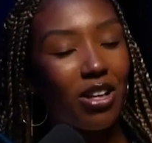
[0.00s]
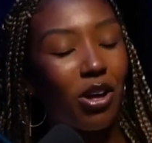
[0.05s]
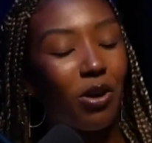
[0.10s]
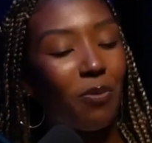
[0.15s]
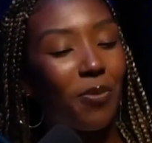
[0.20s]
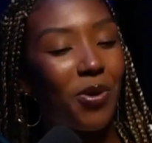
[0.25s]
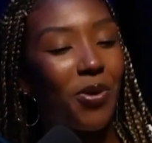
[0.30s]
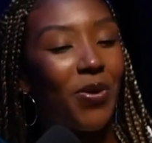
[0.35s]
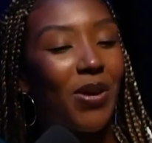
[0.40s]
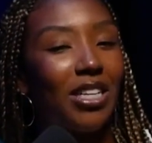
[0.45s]

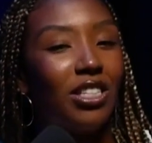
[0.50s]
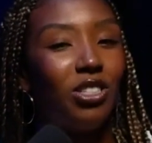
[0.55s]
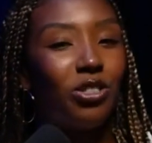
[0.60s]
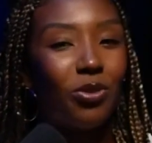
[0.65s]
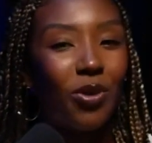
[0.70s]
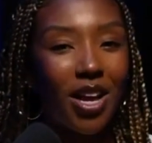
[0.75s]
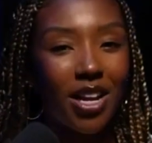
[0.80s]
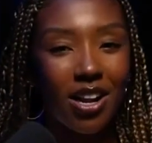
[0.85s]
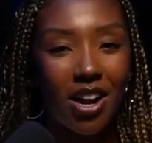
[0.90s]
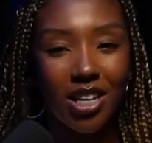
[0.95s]
Hope you
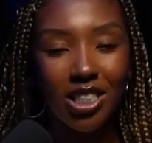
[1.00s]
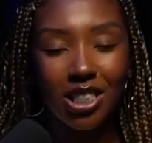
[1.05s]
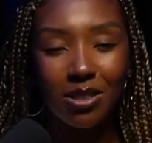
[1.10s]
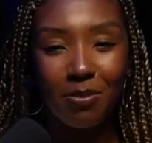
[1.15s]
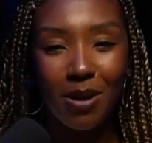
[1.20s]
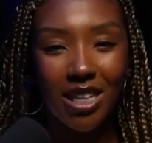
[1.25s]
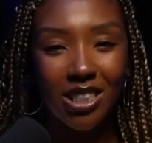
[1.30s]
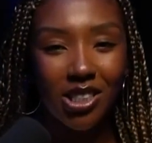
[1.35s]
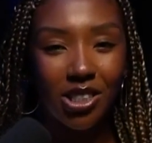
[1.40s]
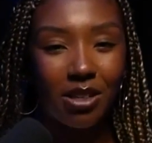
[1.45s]
enjoyed our
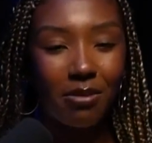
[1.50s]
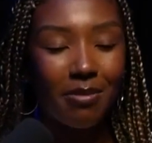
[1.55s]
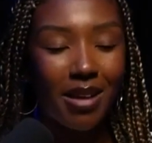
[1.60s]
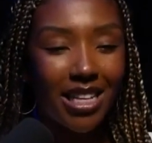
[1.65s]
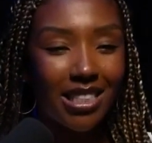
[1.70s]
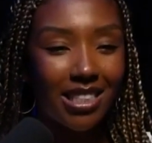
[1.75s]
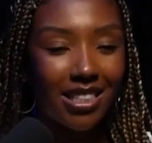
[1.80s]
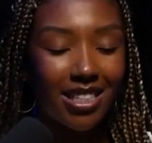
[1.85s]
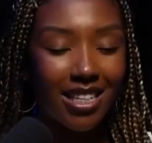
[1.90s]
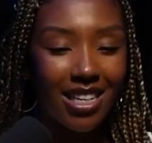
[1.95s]
sponsor
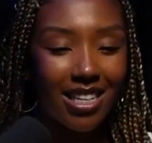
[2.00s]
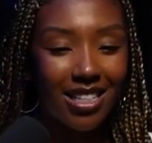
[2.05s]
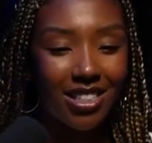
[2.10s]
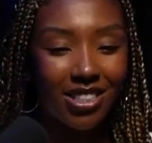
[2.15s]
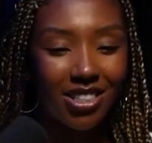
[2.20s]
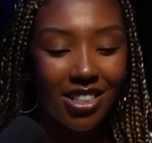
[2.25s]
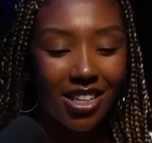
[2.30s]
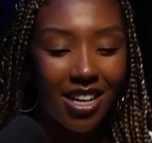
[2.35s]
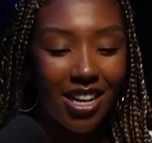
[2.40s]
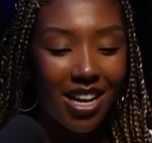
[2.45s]

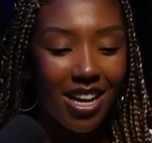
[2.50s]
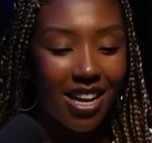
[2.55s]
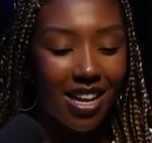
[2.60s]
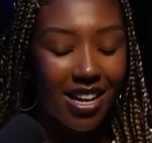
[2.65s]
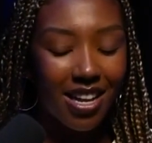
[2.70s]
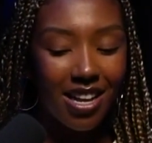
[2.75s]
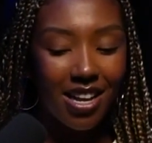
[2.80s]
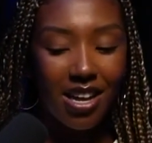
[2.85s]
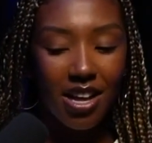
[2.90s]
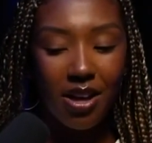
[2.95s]
message.
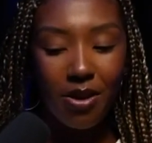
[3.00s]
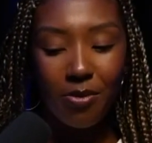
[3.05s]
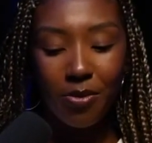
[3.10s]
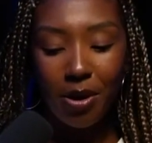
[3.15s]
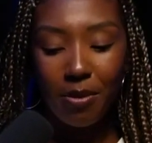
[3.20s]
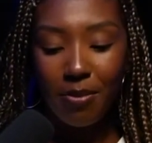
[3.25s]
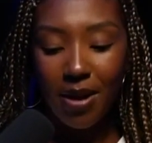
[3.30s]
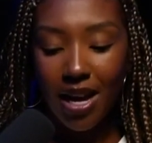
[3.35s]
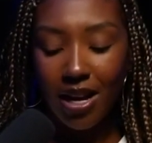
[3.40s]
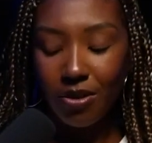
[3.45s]

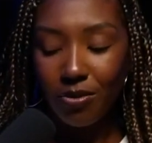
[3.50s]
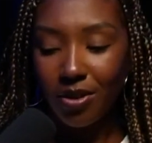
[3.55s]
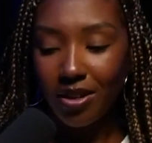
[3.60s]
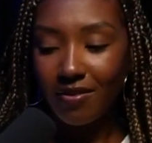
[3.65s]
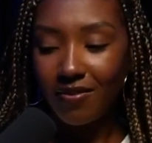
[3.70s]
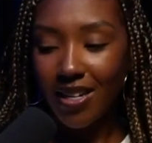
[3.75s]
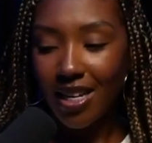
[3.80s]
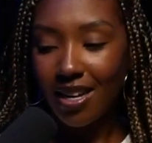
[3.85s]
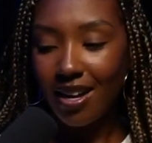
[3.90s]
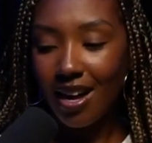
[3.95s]
We're back
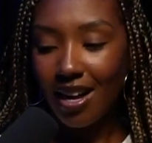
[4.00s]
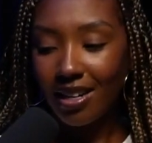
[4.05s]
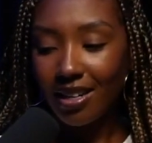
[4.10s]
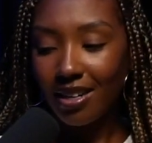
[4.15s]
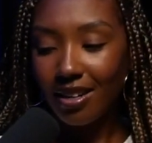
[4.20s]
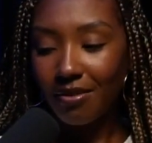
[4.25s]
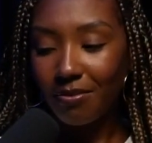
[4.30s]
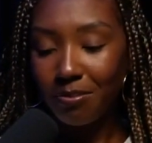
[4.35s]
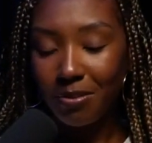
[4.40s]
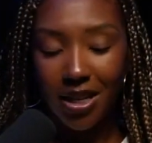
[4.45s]
with
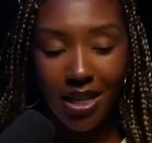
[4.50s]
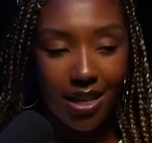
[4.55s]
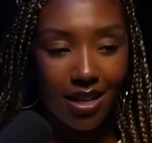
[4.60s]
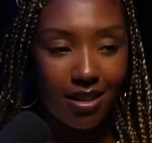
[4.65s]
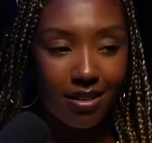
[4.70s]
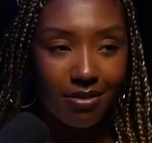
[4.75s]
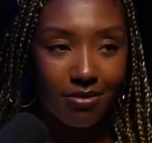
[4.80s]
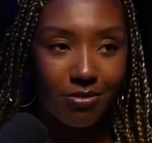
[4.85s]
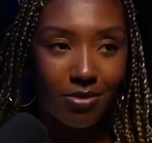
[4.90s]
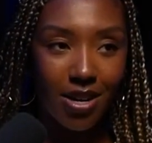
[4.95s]
Deion,
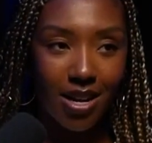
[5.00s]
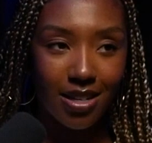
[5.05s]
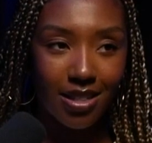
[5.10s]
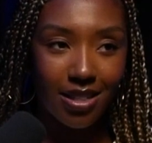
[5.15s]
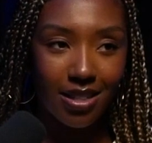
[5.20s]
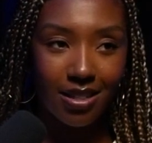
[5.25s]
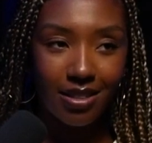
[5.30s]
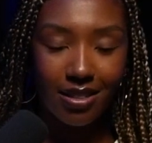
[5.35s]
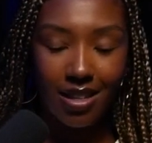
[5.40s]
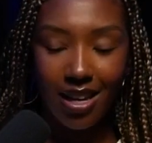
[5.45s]
me,
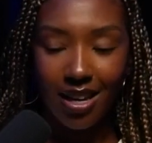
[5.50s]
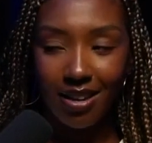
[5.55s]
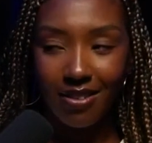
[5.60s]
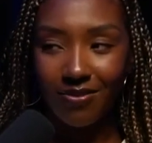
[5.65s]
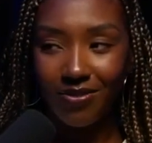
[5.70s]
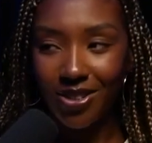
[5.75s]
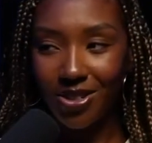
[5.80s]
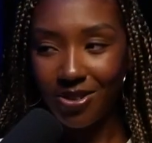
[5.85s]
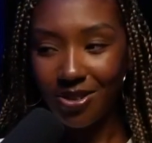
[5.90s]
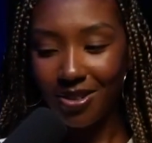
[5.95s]
Rhanni,
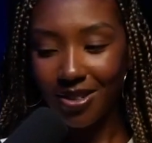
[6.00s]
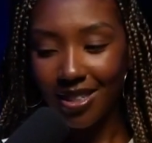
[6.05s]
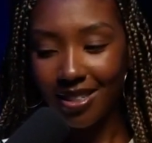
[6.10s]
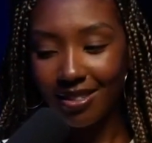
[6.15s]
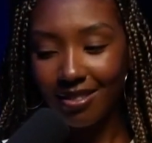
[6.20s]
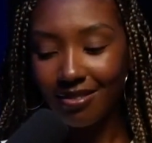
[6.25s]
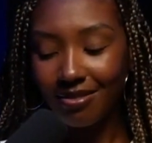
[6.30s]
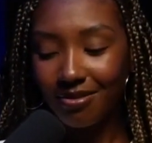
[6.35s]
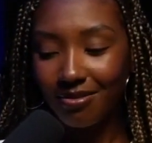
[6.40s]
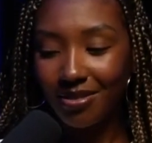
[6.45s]
and
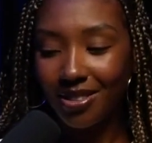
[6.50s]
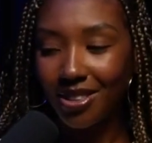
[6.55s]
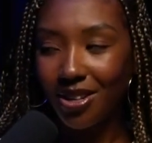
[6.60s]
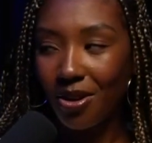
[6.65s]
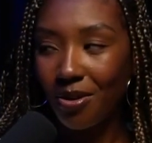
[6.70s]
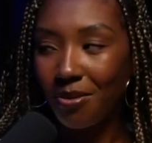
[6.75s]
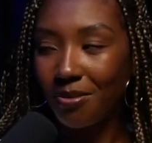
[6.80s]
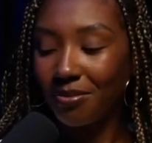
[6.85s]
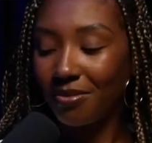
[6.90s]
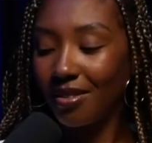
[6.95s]
Phedora.
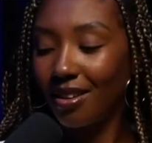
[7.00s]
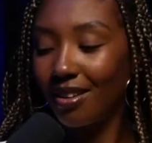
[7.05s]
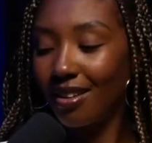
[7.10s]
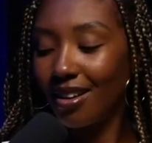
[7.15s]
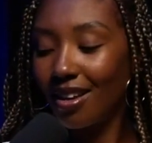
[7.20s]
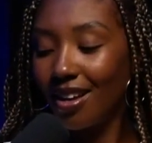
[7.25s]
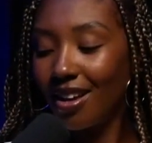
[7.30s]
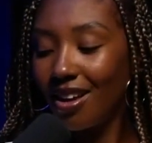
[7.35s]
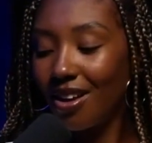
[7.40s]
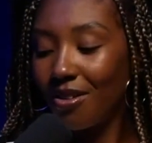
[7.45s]
So,
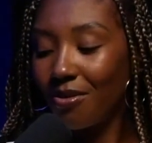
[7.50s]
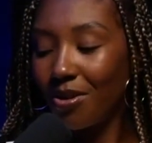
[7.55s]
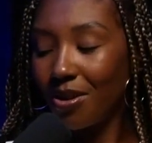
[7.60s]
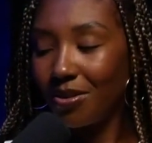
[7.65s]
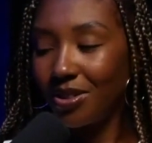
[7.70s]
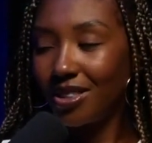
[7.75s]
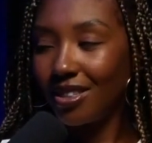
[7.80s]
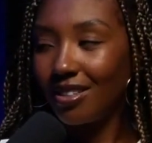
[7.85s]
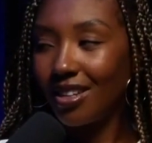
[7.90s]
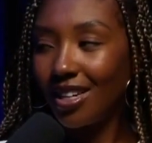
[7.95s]
what
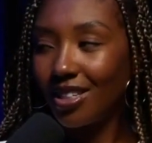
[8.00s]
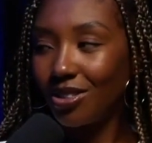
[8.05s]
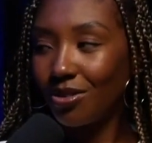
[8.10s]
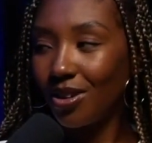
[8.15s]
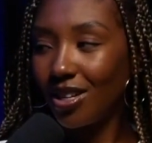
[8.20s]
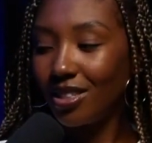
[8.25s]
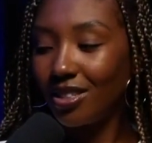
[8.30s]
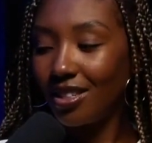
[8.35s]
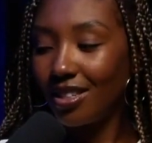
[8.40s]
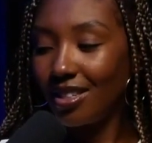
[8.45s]
was your next
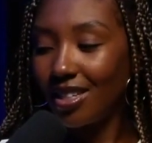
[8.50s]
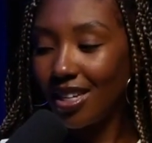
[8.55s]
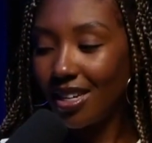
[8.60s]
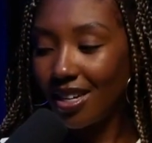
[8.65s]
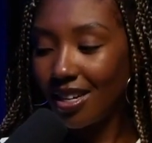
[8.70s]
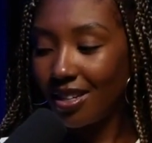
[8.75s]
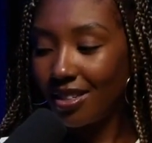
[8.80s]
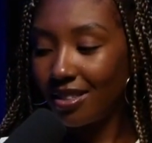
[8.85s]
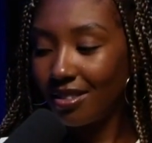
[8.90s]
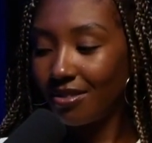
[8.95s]
question,
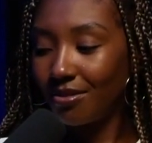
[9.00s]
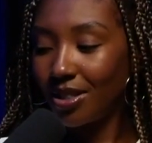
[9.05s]
Deion?